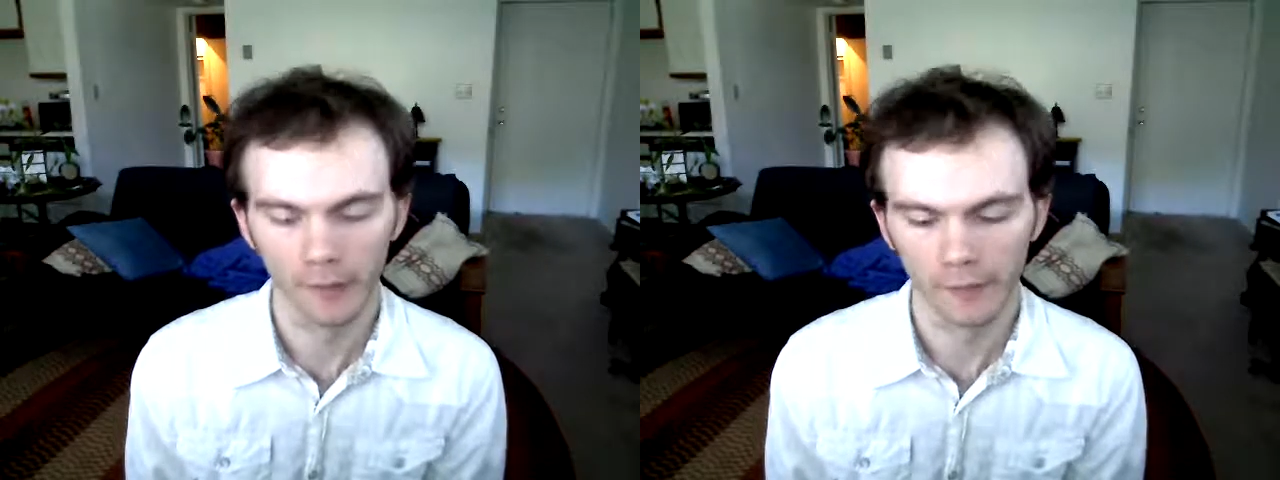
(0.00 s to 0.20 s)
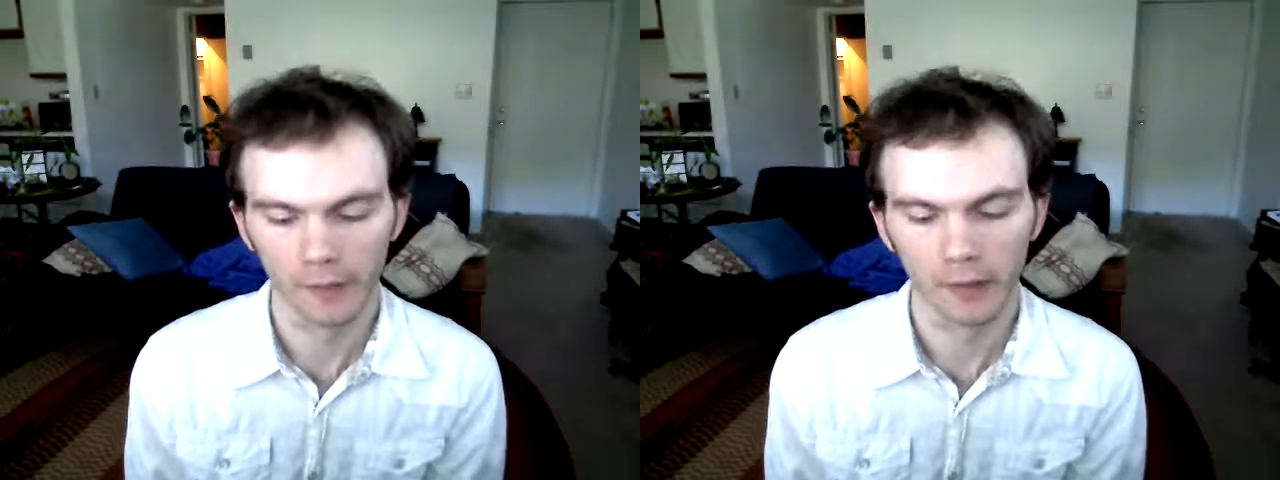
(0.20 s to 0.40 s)

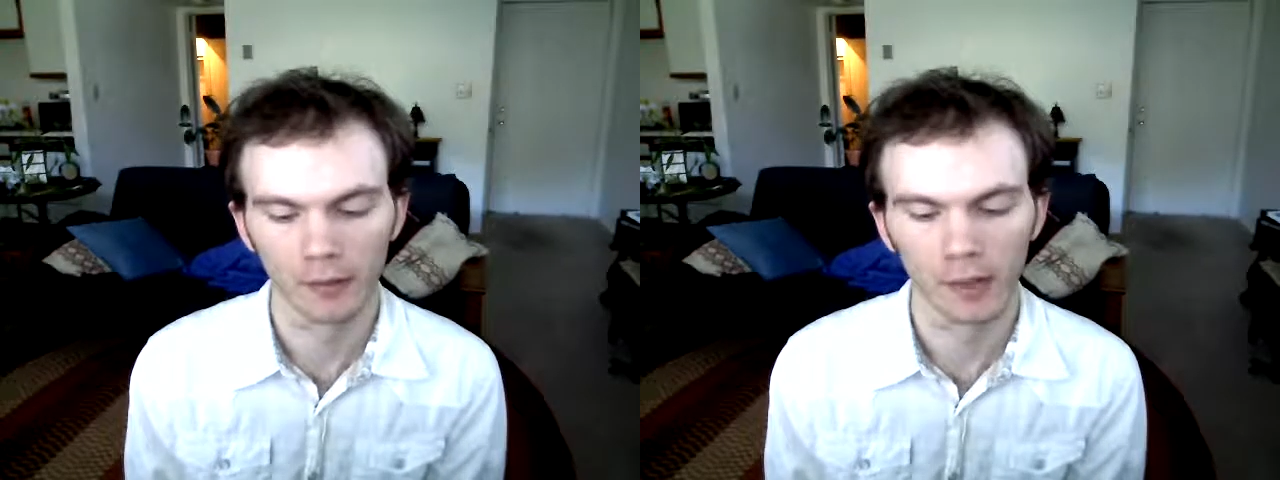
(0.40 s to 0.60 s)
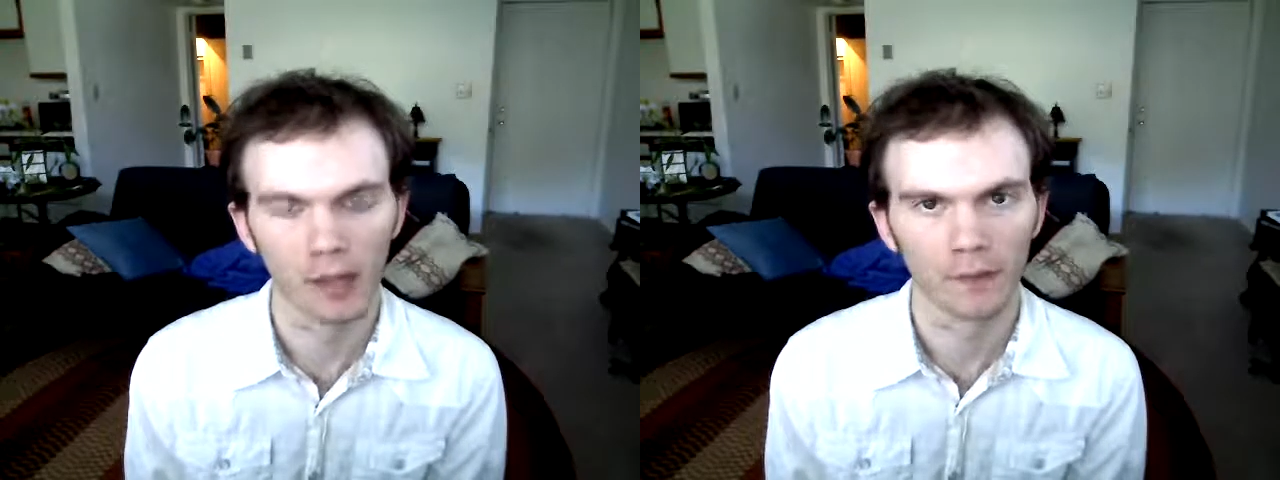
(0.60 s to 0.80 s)
living a
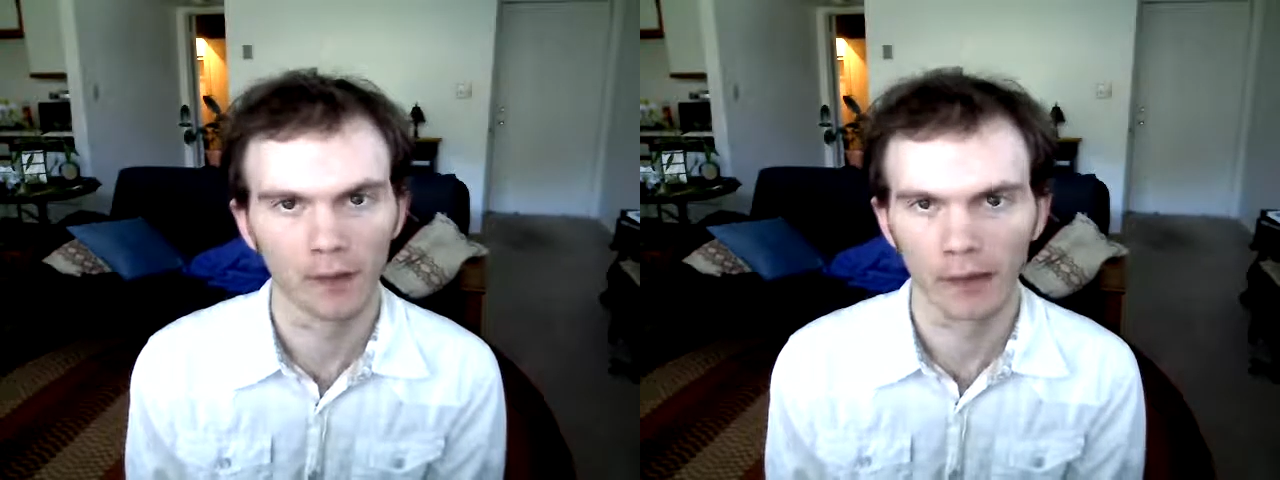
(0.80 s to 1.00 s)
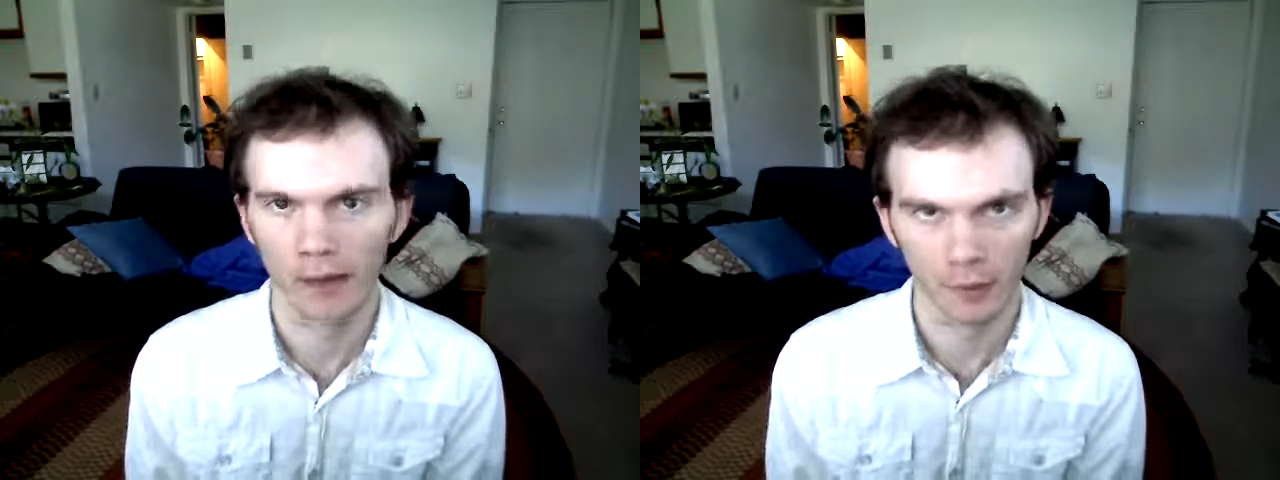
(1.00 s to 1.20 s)
life
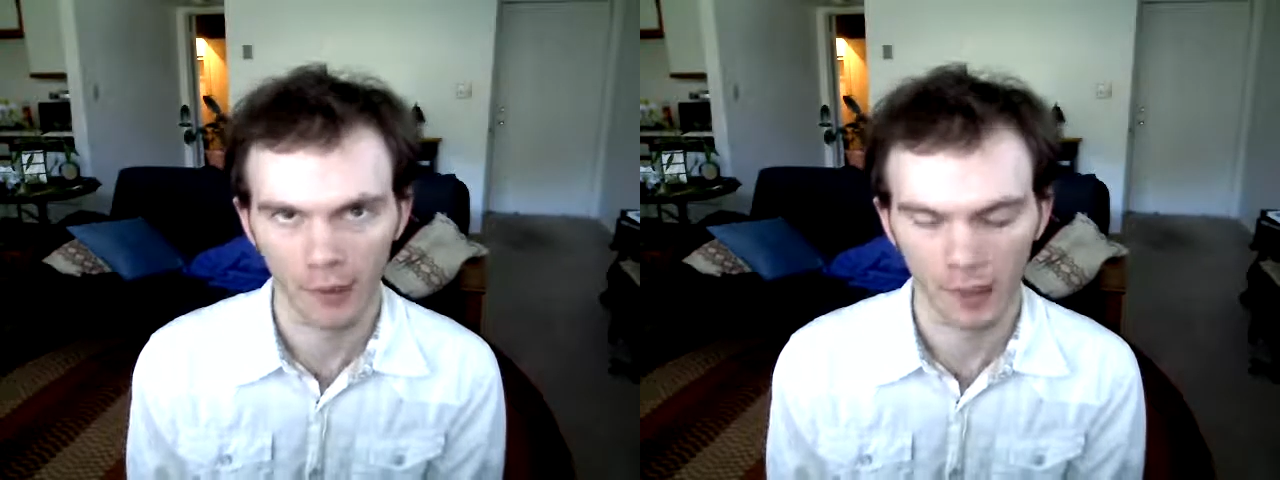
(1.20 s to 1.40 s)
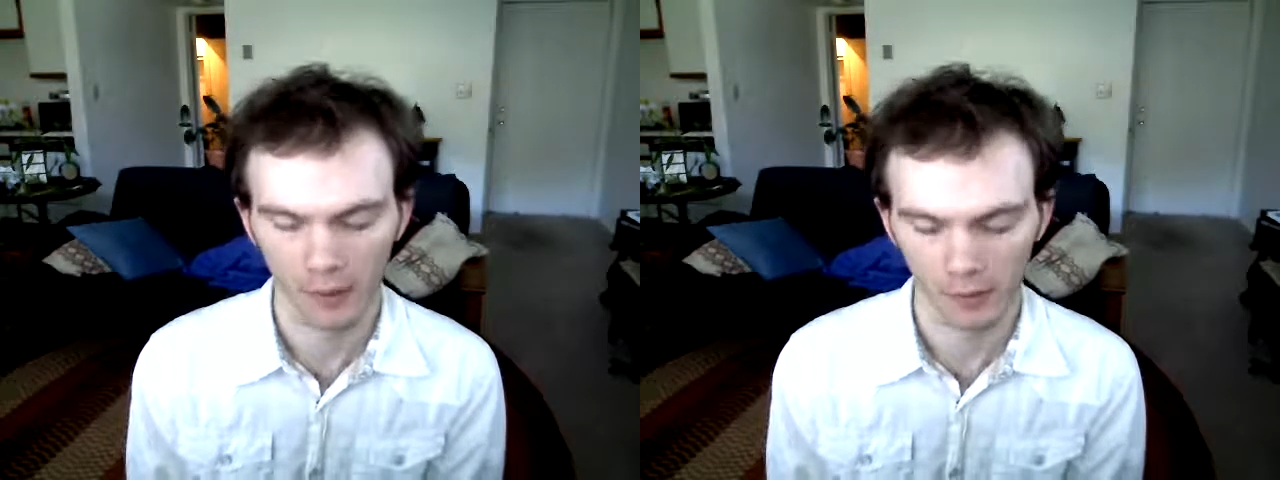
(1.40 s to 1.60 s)
I never
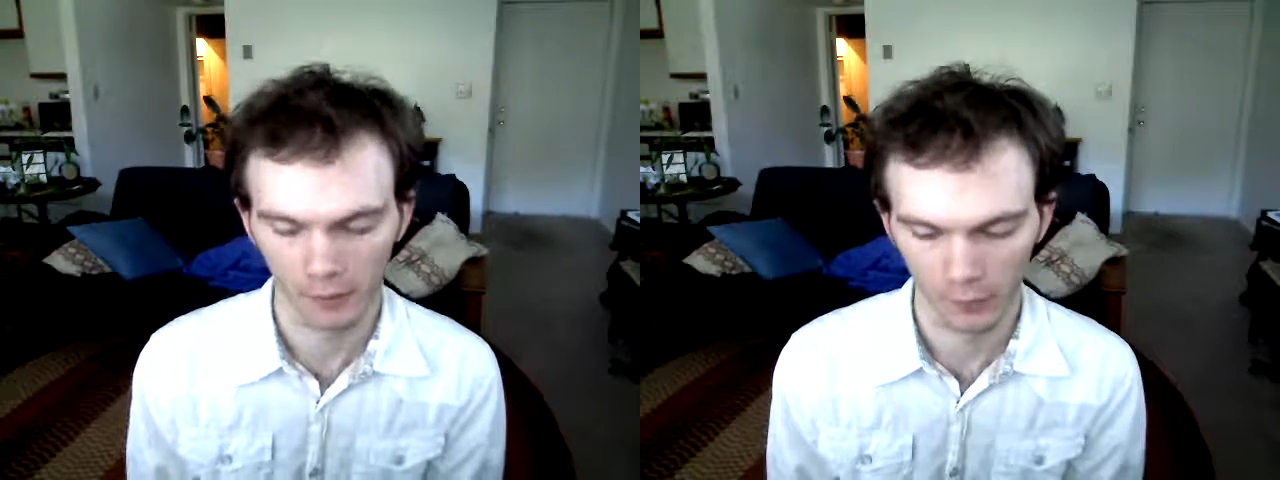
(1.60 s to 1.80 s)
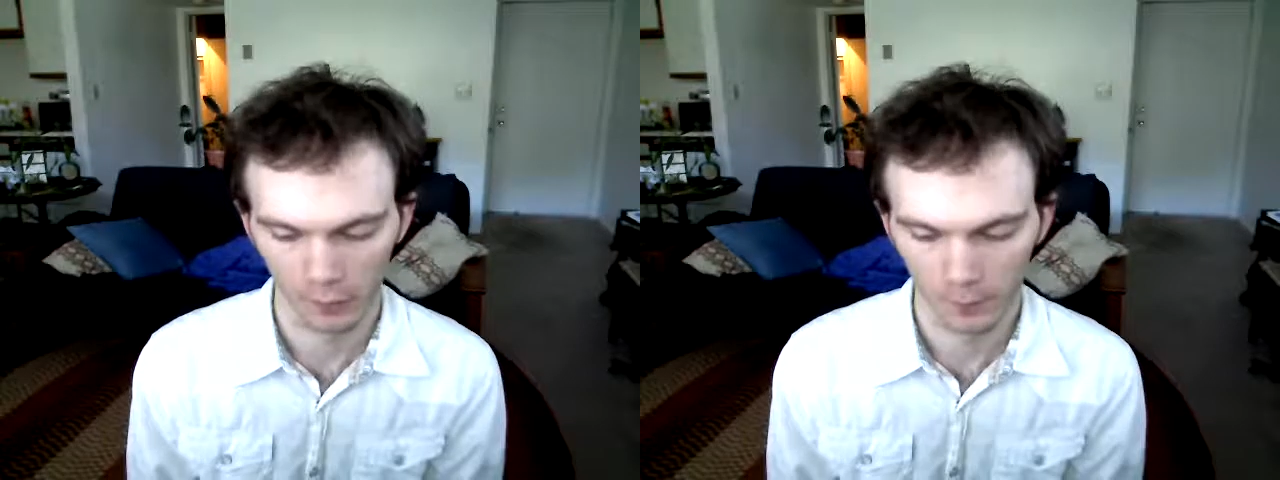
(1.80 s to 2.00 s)
asked
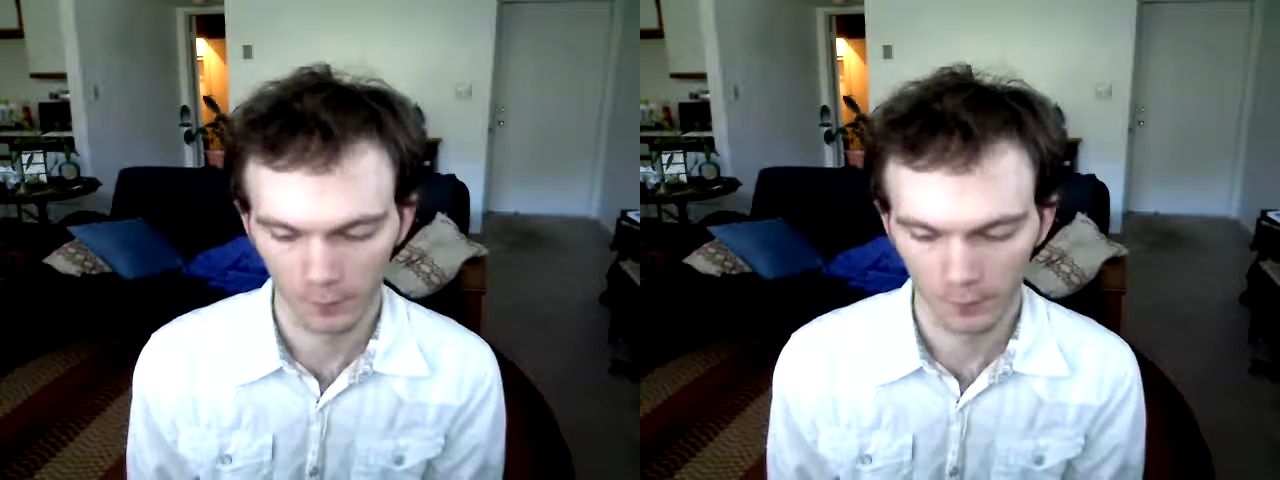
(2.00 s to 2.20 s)
for,